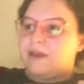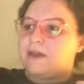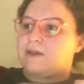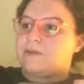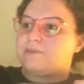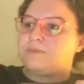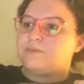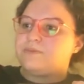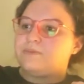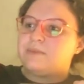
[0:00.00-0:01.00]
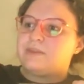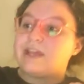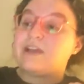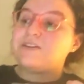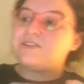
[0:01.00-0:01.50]
Um,
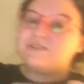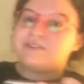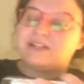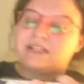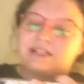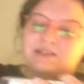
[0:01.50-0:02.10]
I also found that this